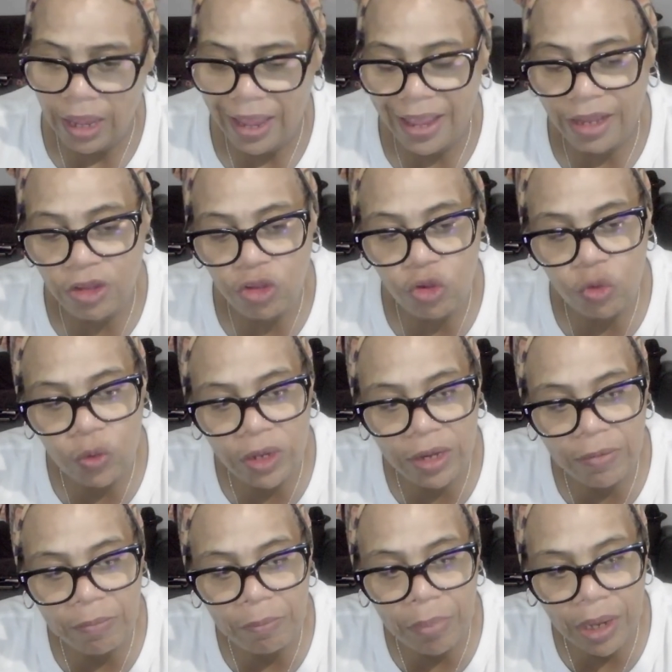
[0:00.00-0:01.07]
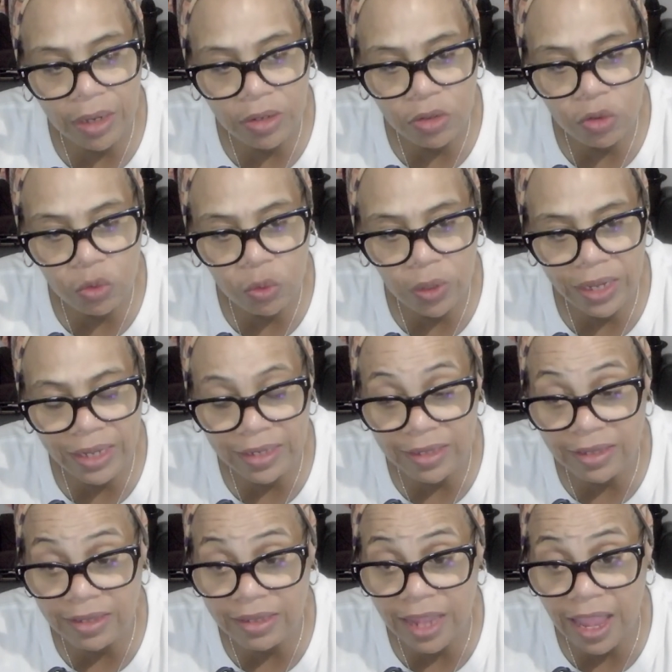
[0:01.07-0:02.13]
And you can bundle and
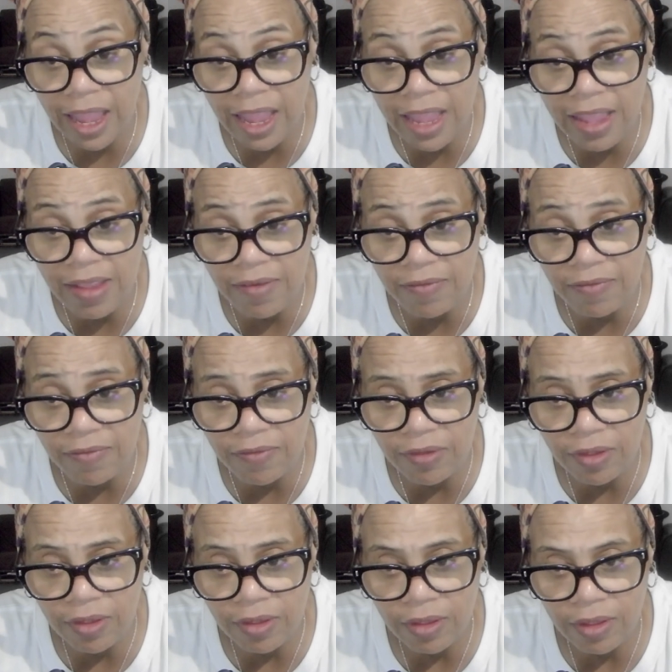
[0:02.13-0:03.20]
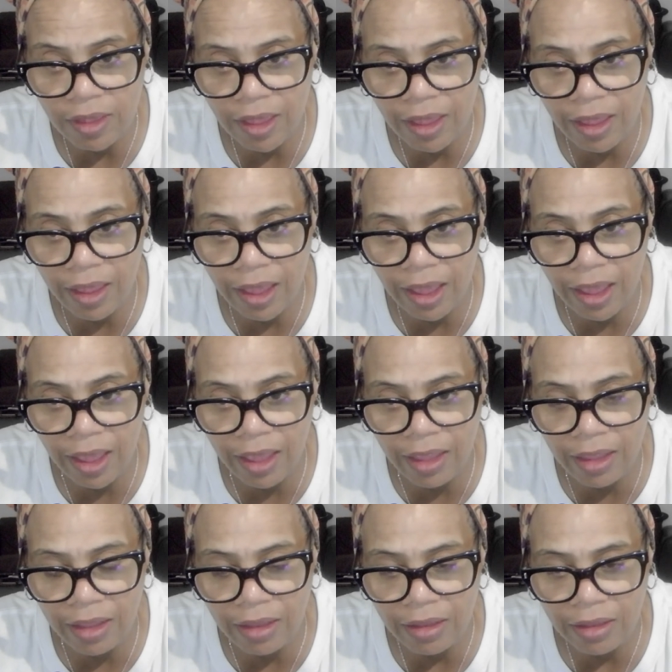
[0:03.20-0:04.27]
save.
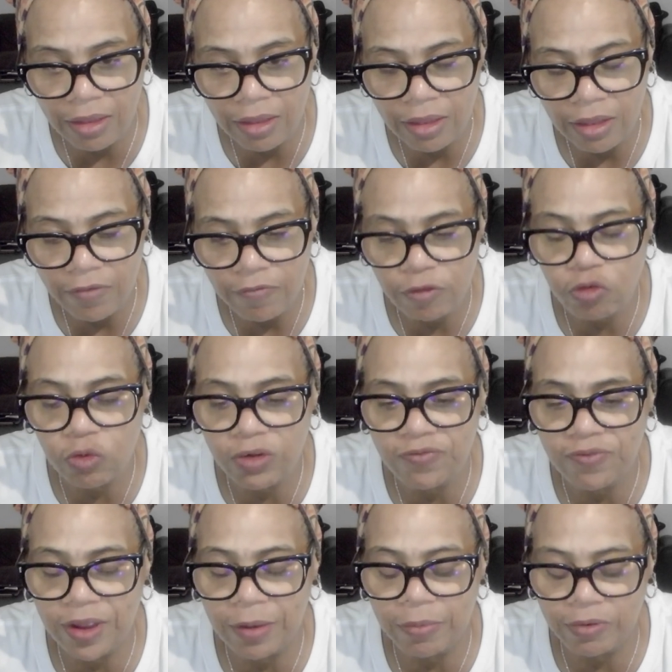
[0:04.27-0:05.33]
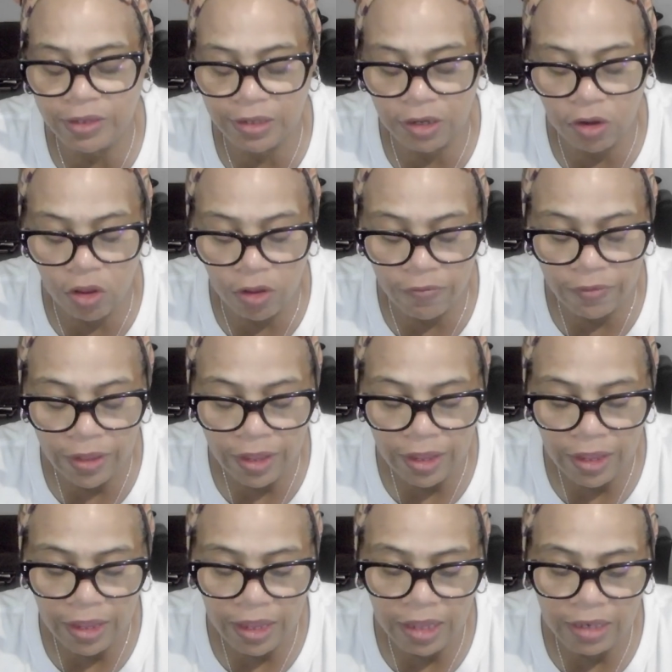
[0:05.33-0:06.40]
Hey, for 25% off
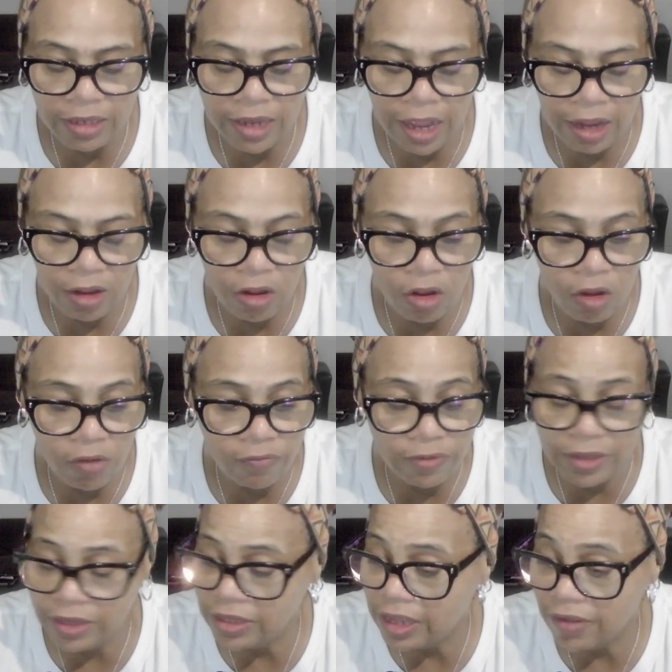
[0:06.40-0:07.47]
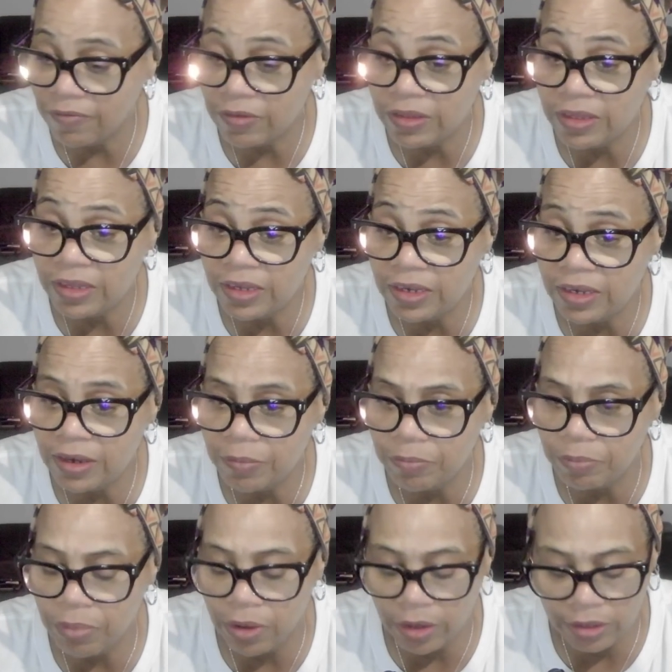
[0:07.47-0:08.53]
and knock off. Get that for $10.
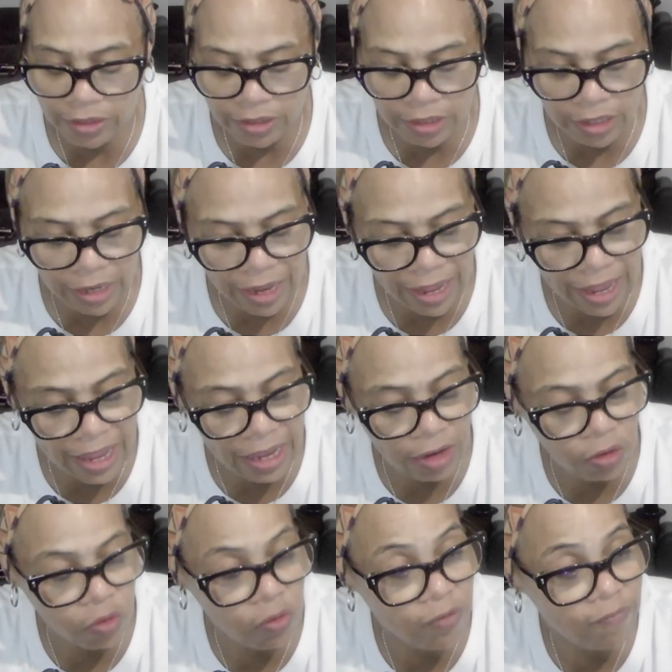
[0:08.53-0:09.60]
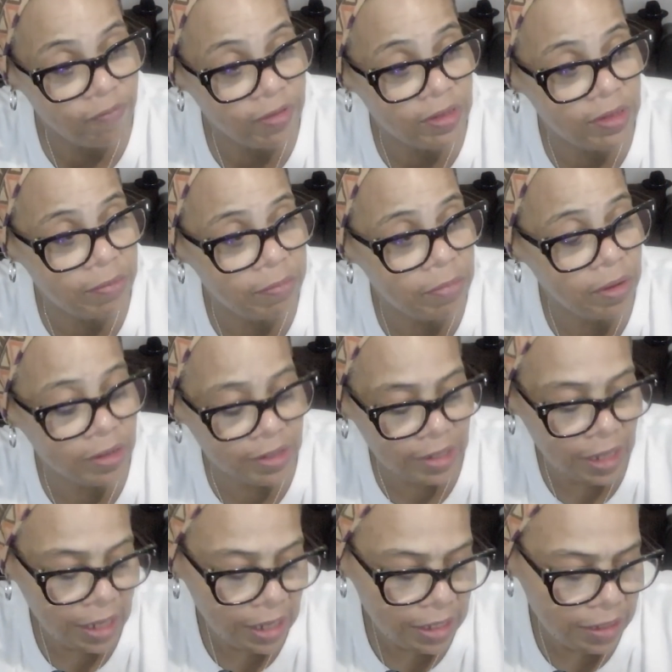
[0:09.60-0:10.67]
Get an add-on for $10,
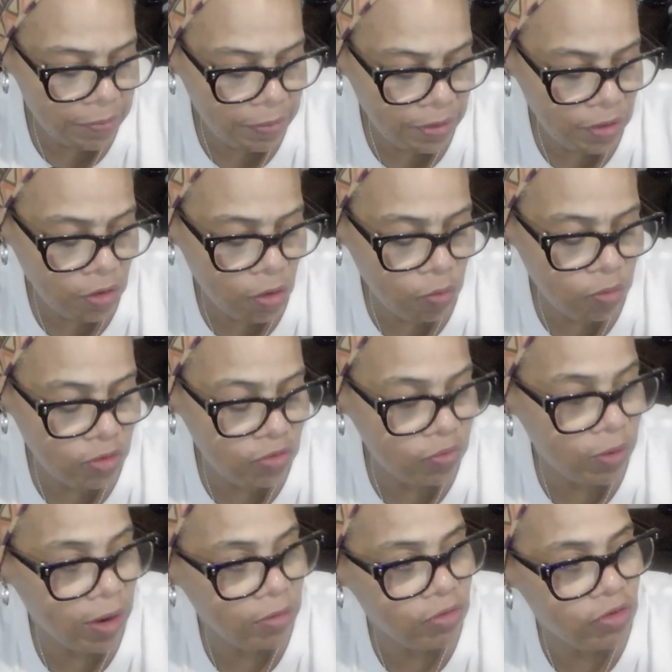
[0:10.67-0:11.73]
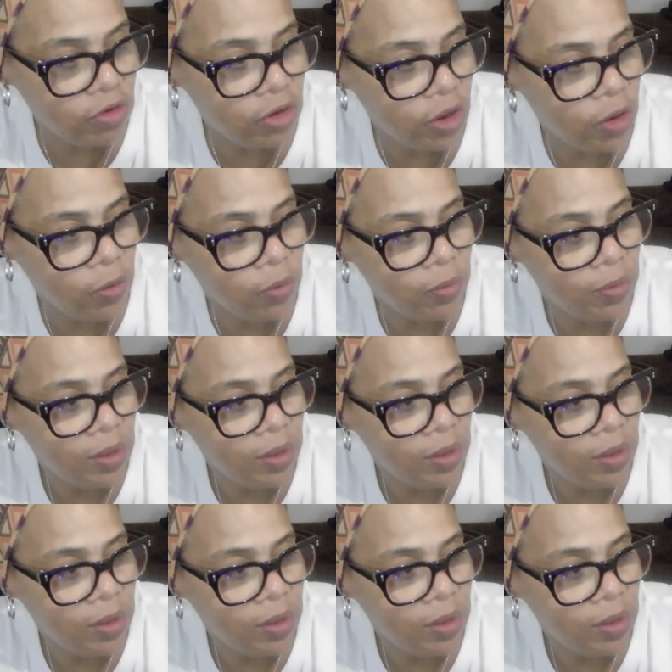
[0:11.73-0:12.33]
depending on which route you go.